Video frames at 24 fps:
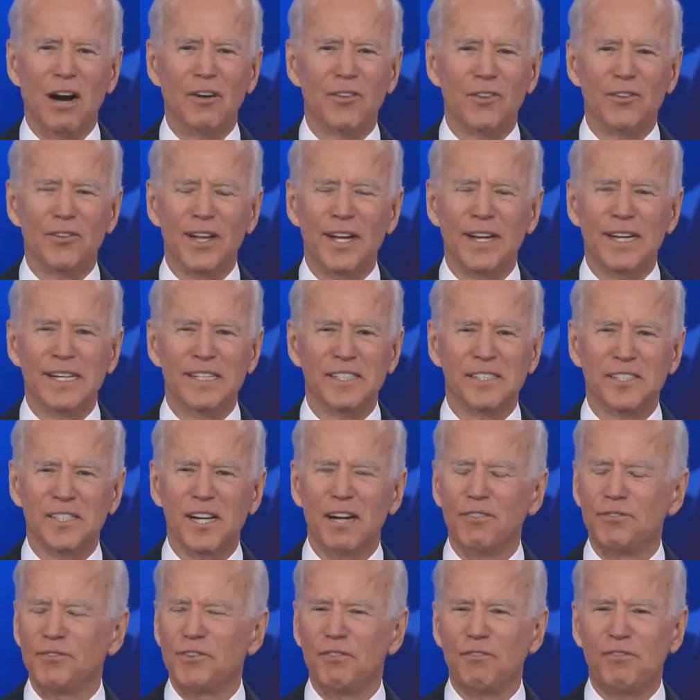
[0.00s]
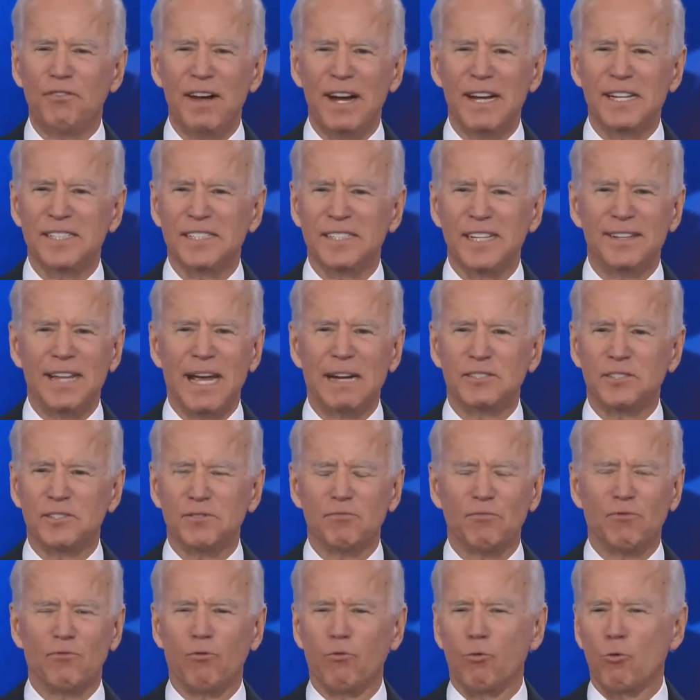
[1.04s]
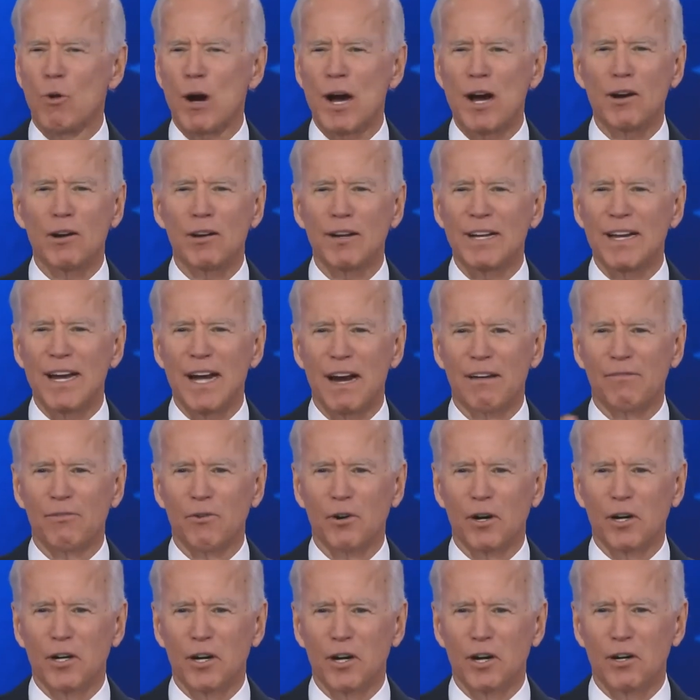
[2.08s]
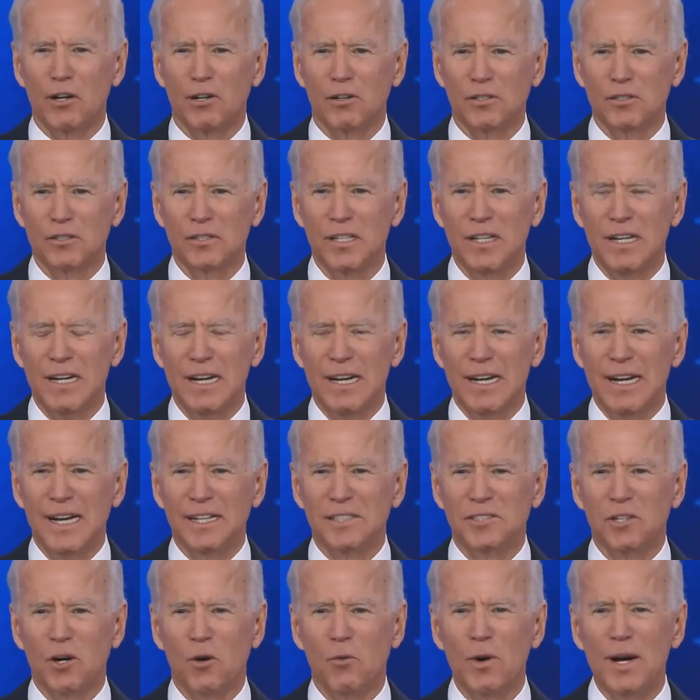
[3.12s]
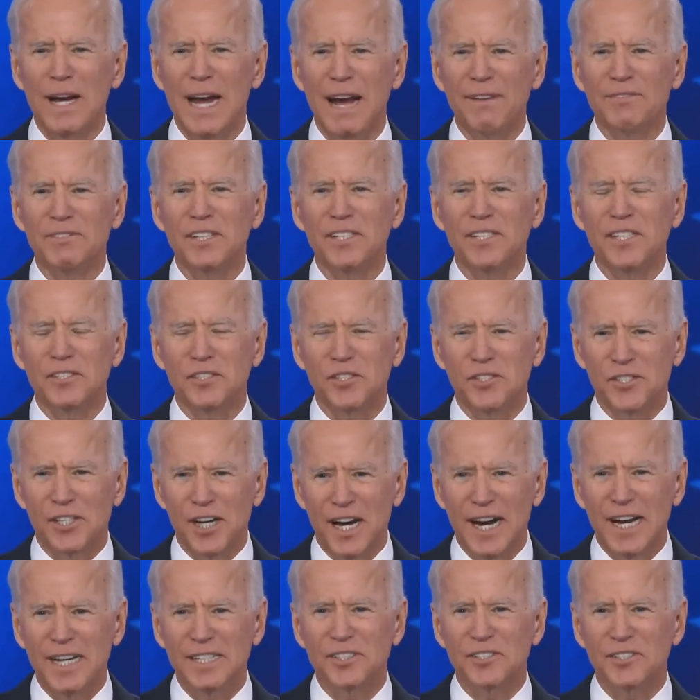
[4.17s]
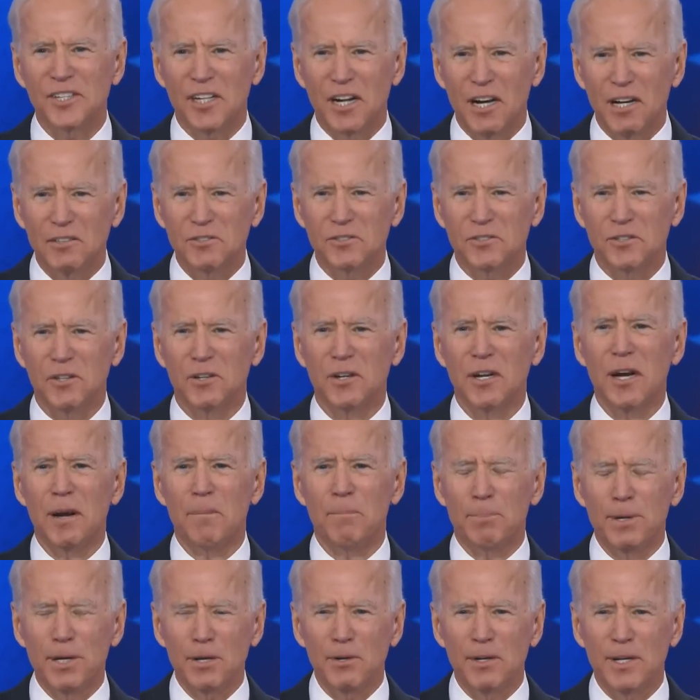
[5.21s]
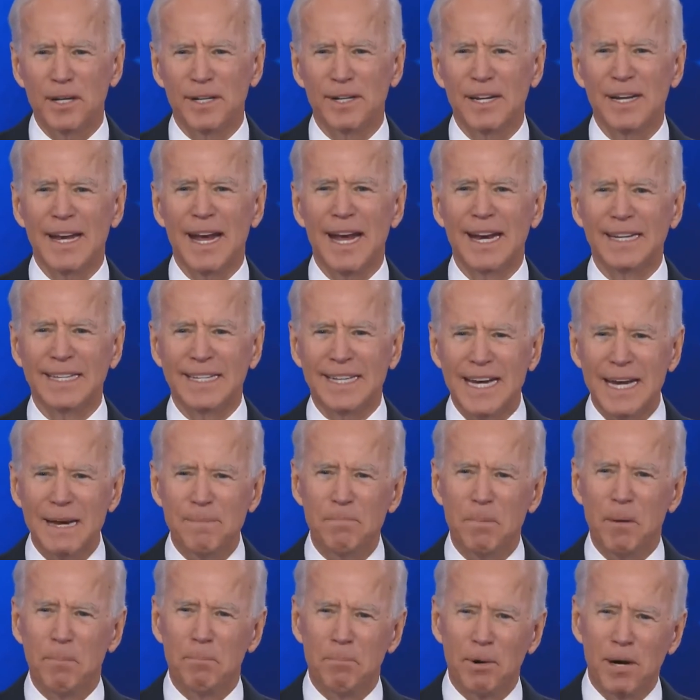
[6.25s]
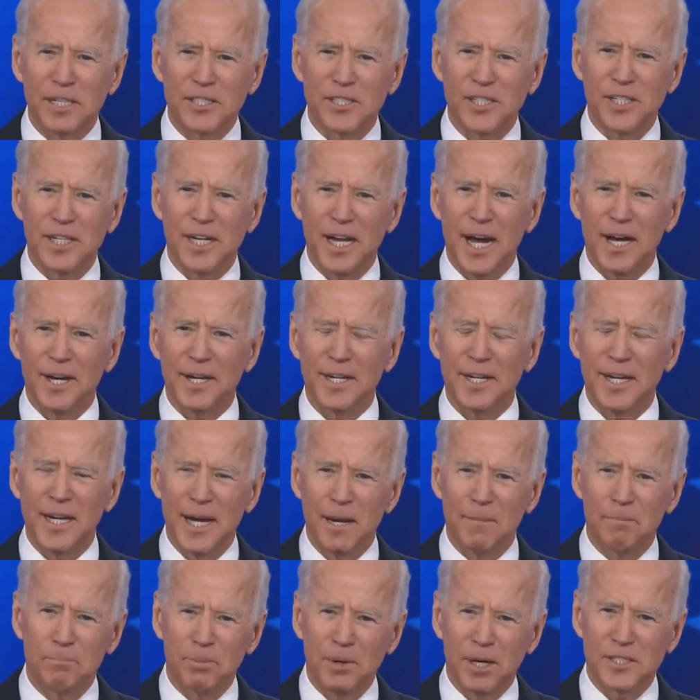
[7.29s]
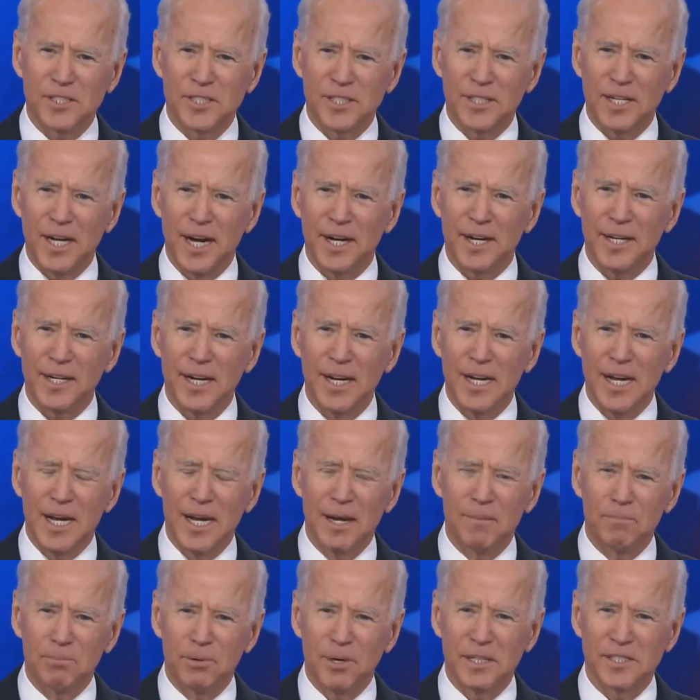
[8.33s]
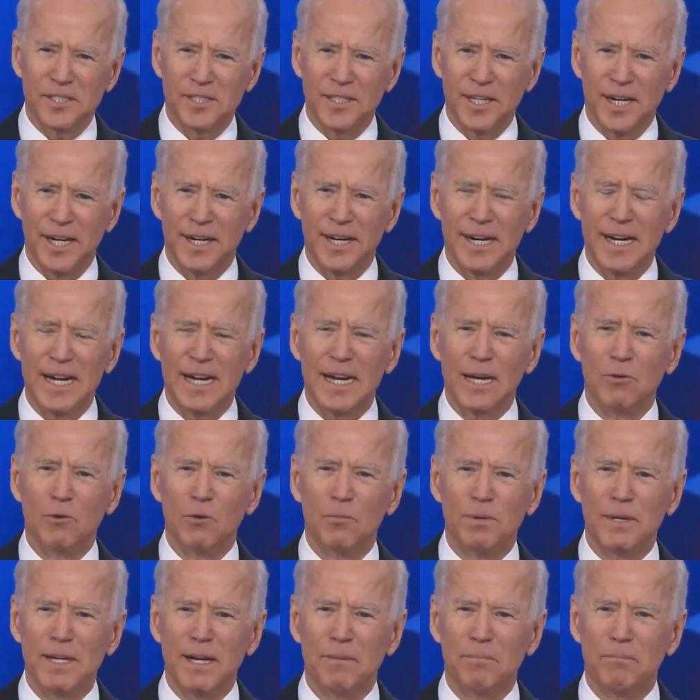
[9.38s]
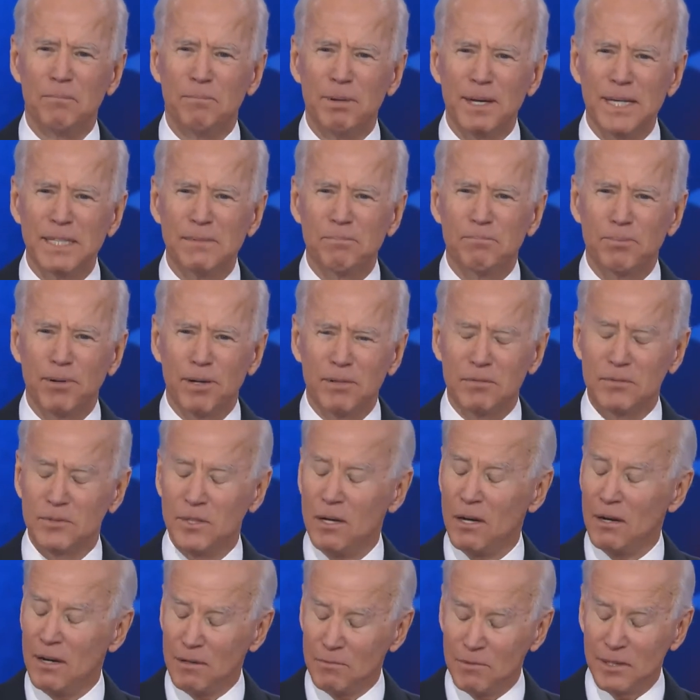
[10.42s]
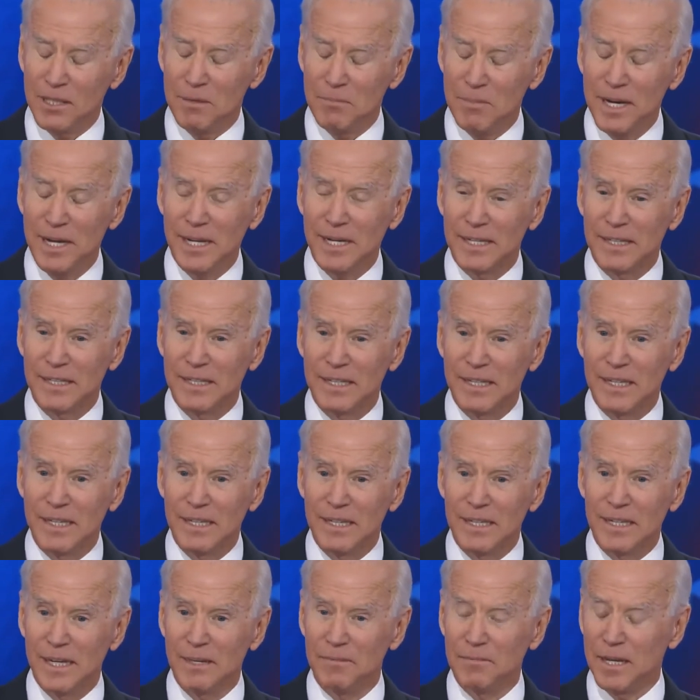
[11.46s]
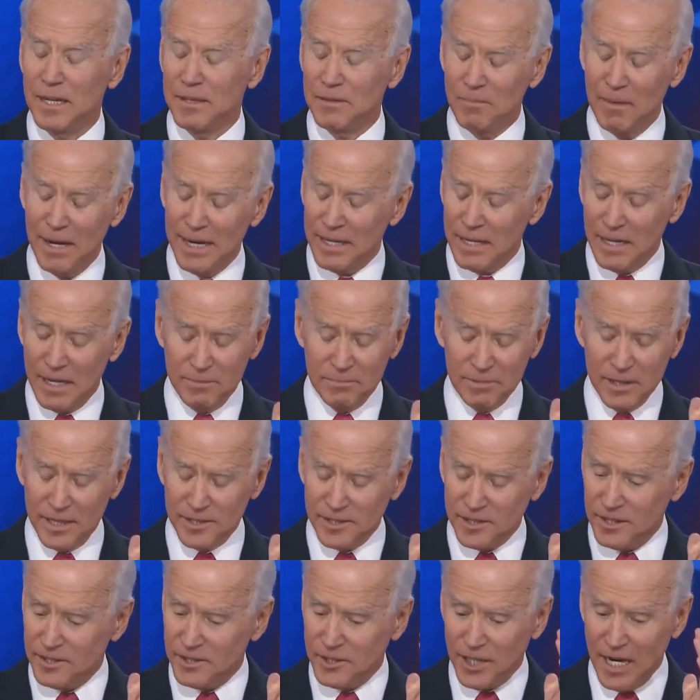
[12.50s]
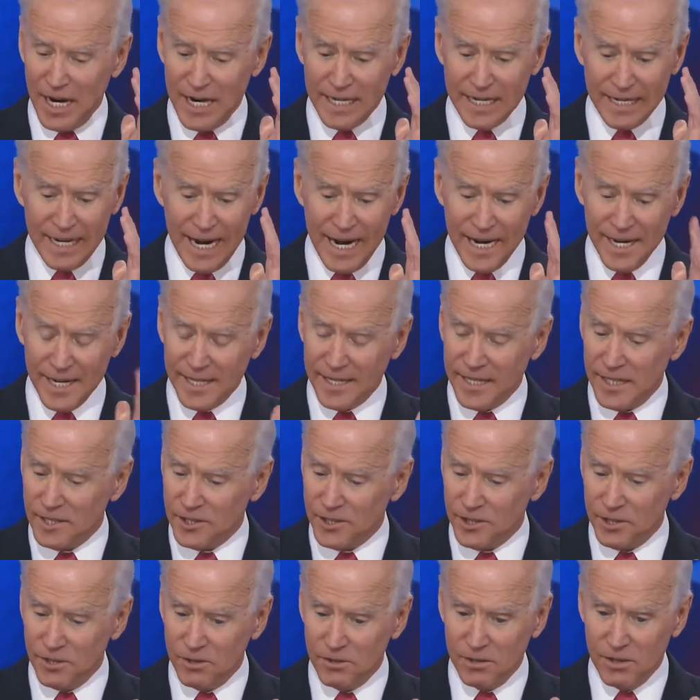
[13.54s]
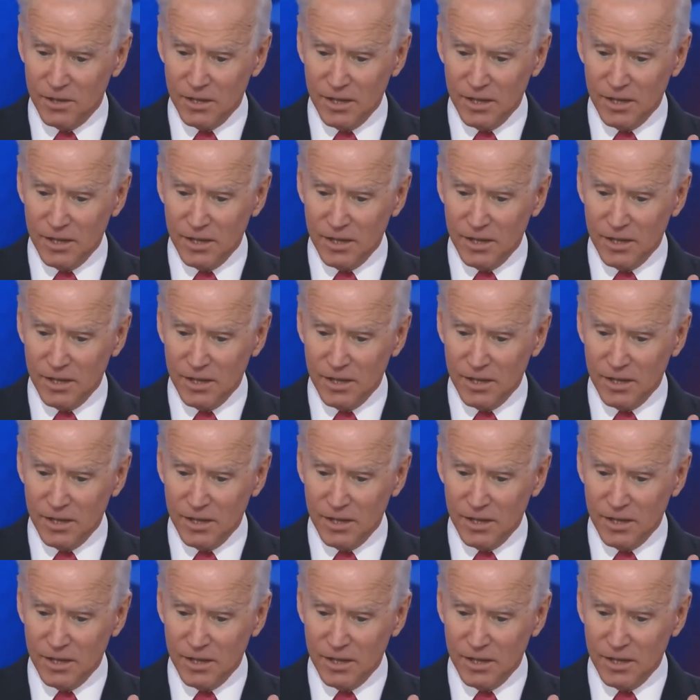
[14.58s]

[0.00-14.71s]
other than in self-defense, and that's rarely ever occurs. And so we have to just change the culture, period, and keep punching at it and punching at it and punching at it. It will be a big no, I really mean it. It's a gigantic issue.